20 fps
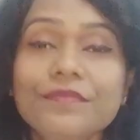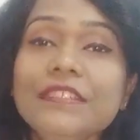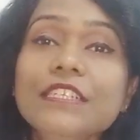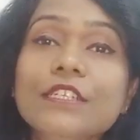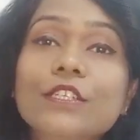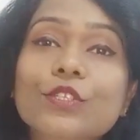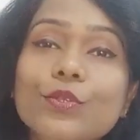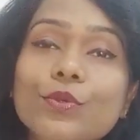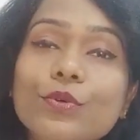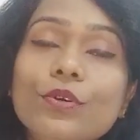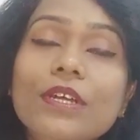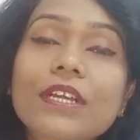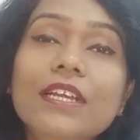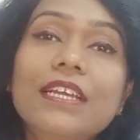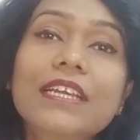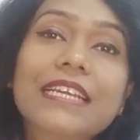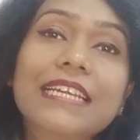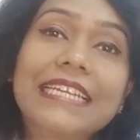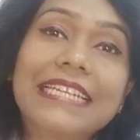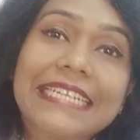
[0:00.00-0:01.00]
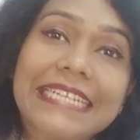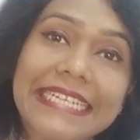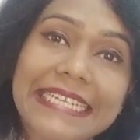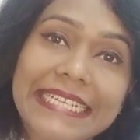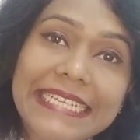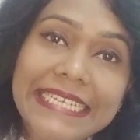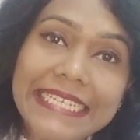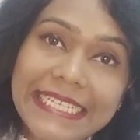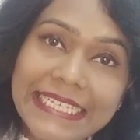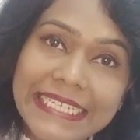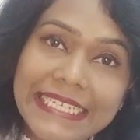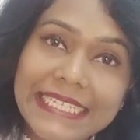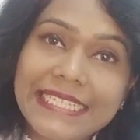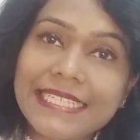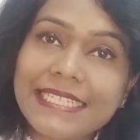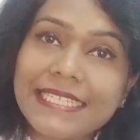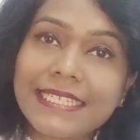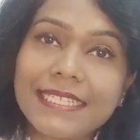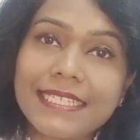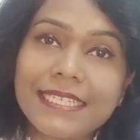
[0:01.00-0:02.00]
So
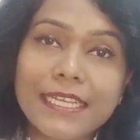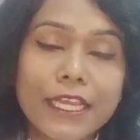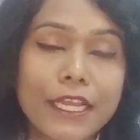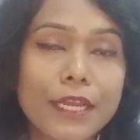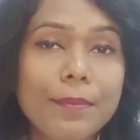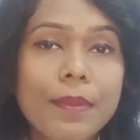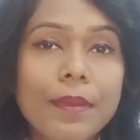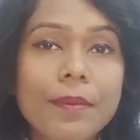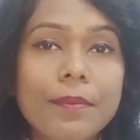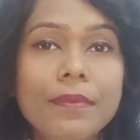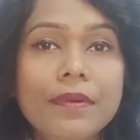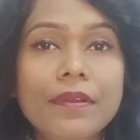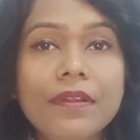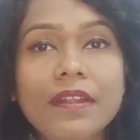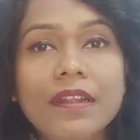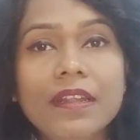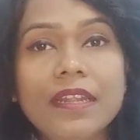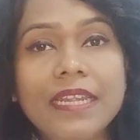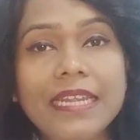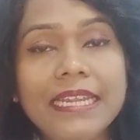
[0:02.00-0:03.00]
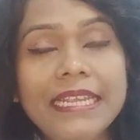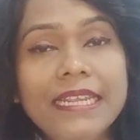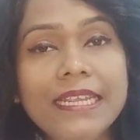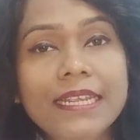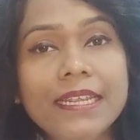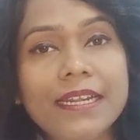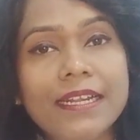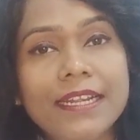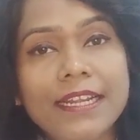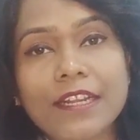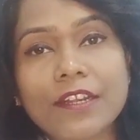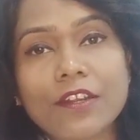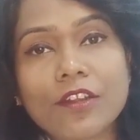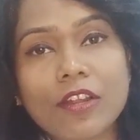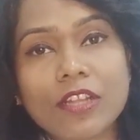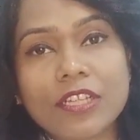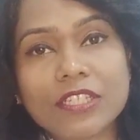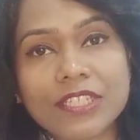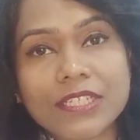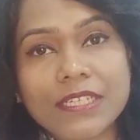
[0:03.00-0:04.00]
TEC, remember, T,
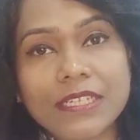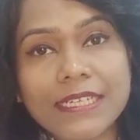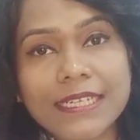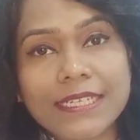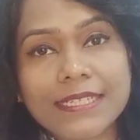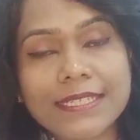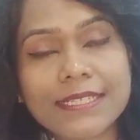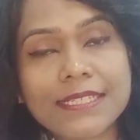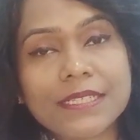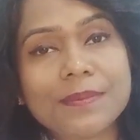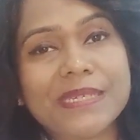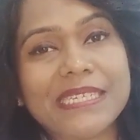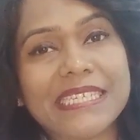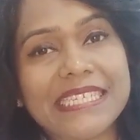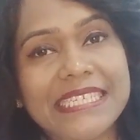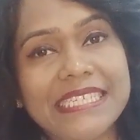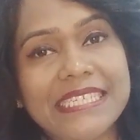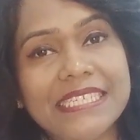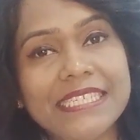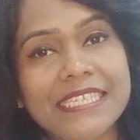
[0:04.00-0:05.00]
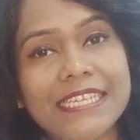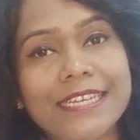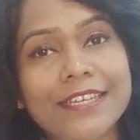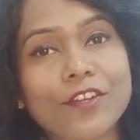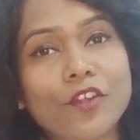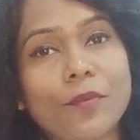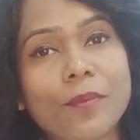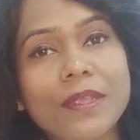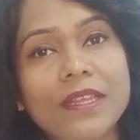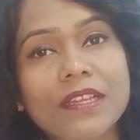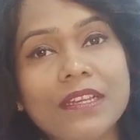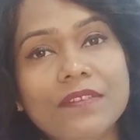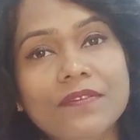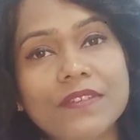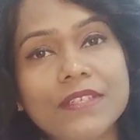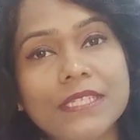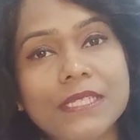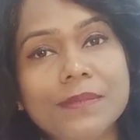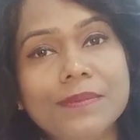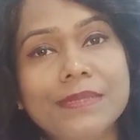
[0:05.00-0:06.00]
technologically accessible, E, economically
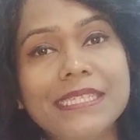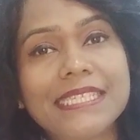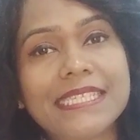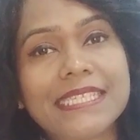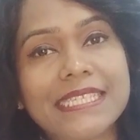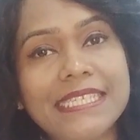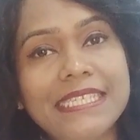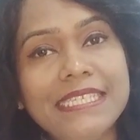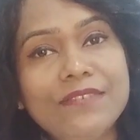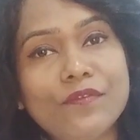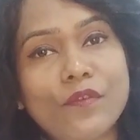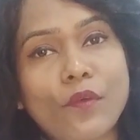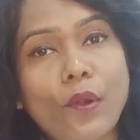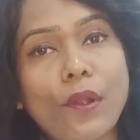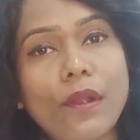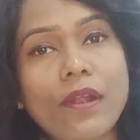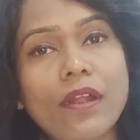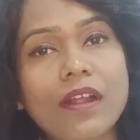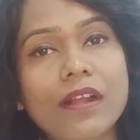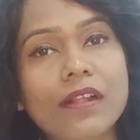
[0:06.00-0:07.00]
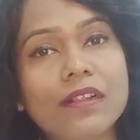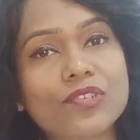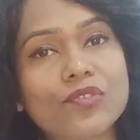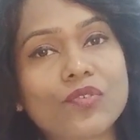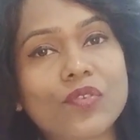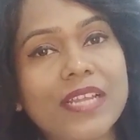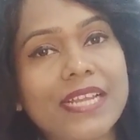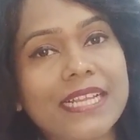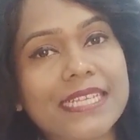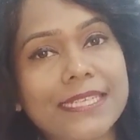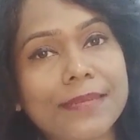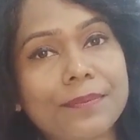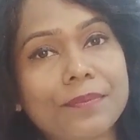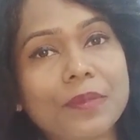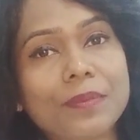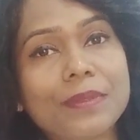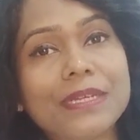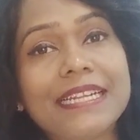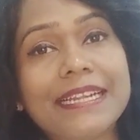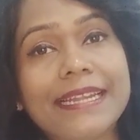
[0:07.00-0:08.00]
feasible, C for culturally
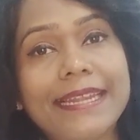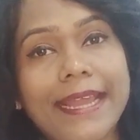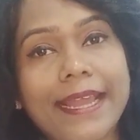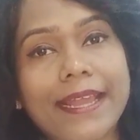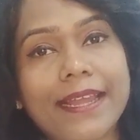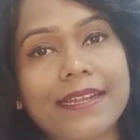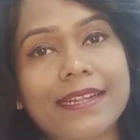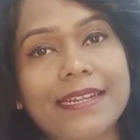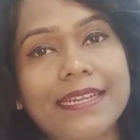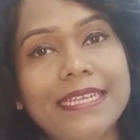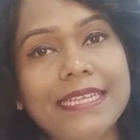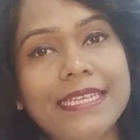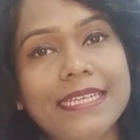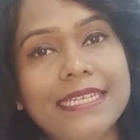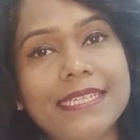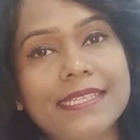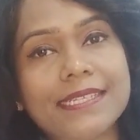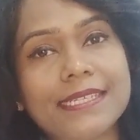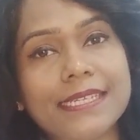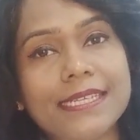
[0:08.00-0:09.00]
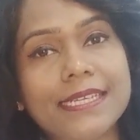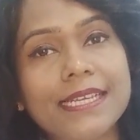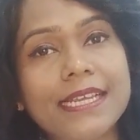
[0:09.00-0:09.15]
acceptable, TEC, TEC.